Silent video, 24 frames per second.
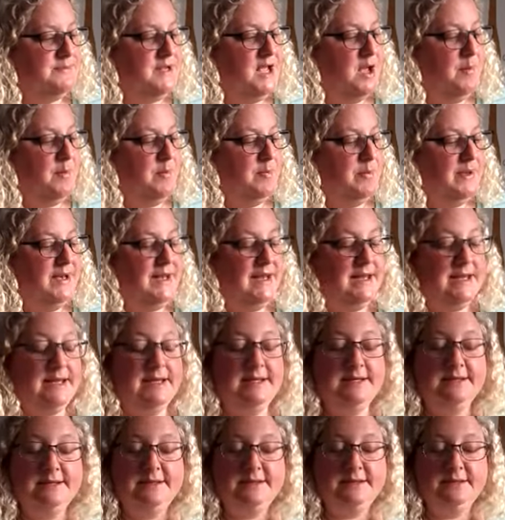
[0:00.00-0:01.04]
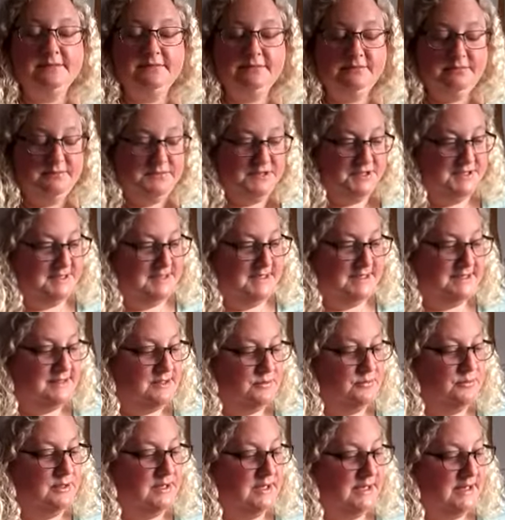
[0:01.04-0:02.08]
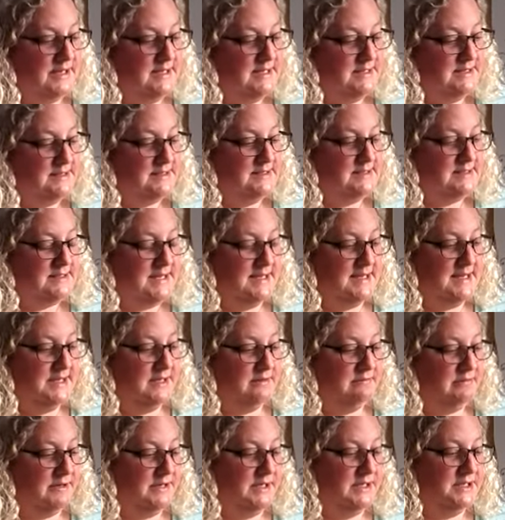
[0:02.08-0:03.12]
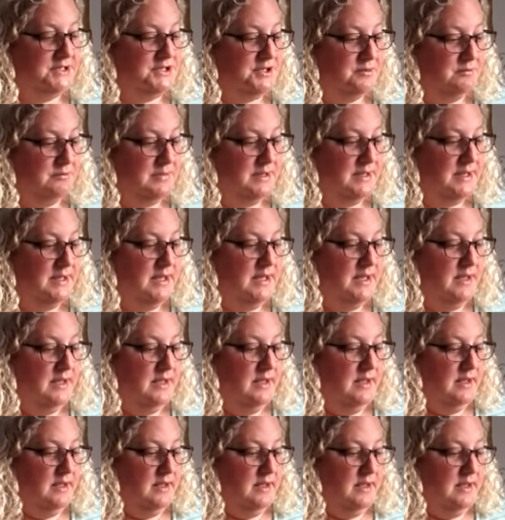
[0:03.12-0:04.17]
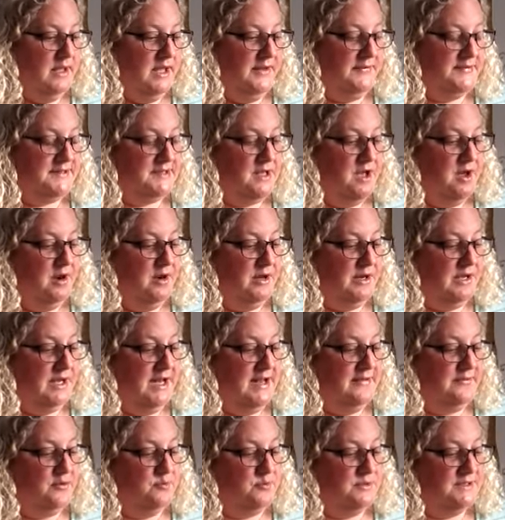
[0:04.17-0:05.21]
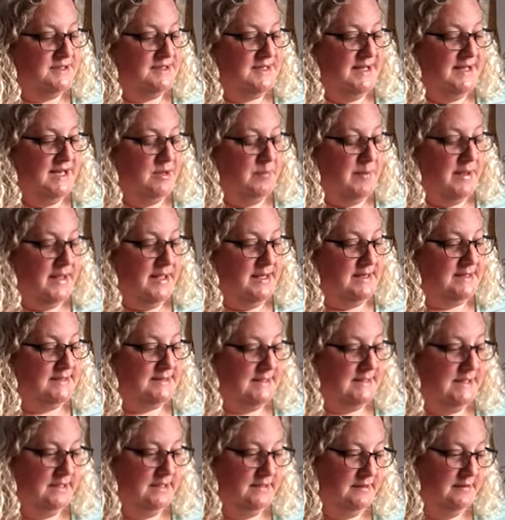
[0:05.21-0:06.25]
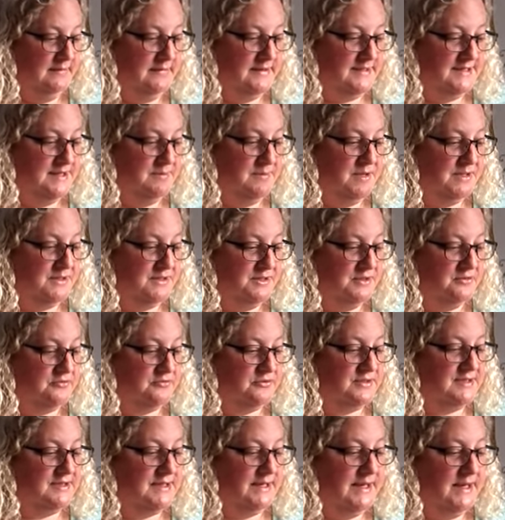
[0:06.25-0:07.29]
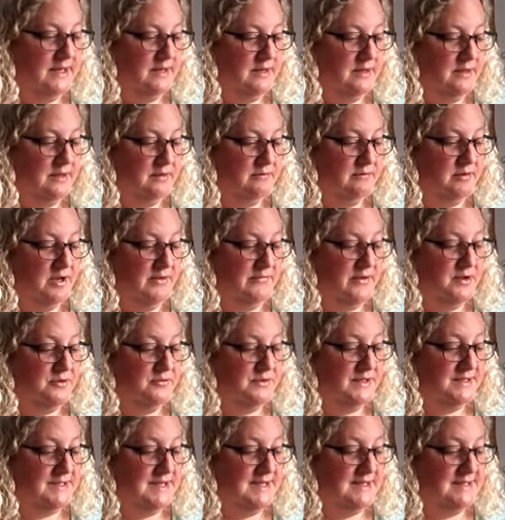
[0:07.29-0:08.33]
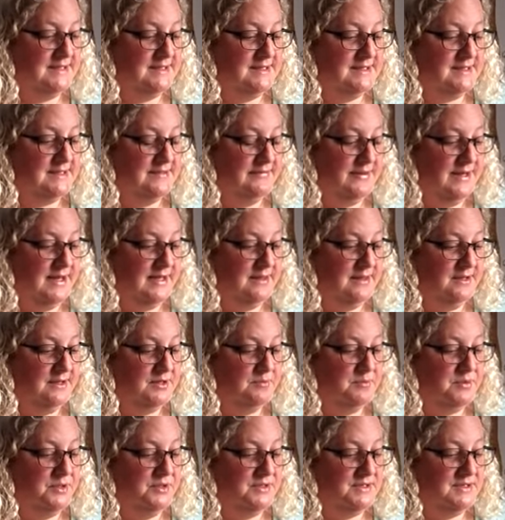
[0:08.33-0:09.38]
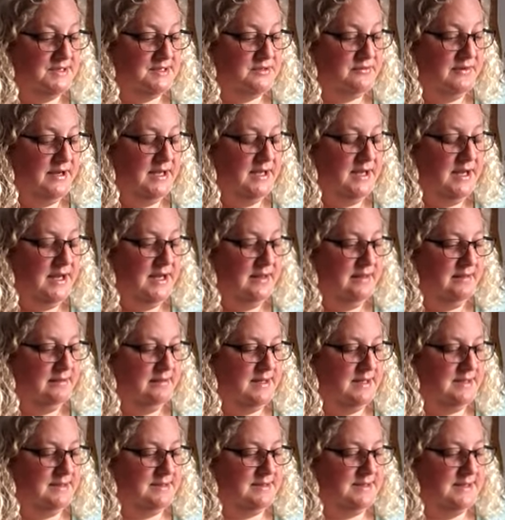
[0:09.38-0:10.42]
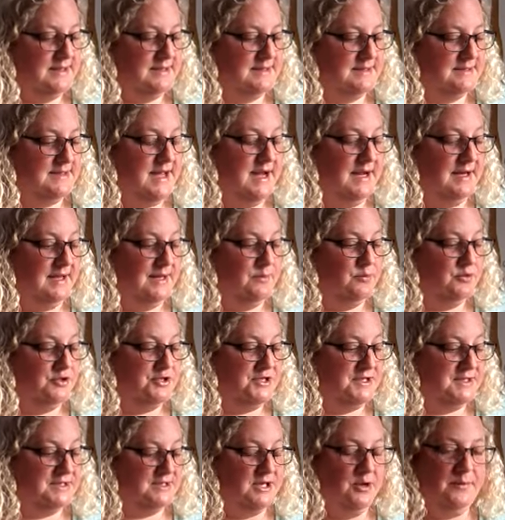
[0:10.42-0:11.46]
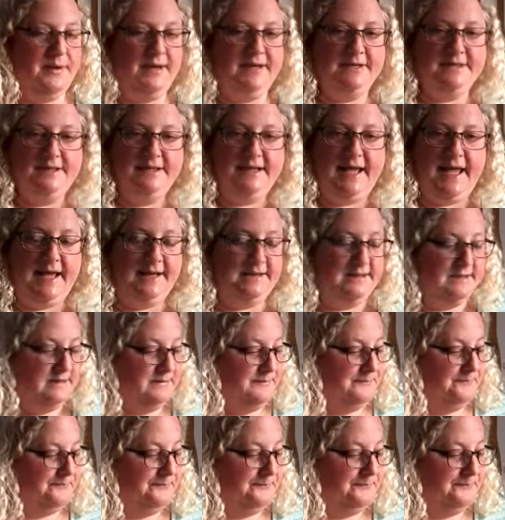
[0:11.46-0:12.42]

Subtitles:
me up, please," she said sulkily, taking a running jump. "If Scarlet Cleaver wants guinea pigs," Fuzzy muttered crossly, arriving on the desk and surveying the computer screen, "that's exactly what she's going to get."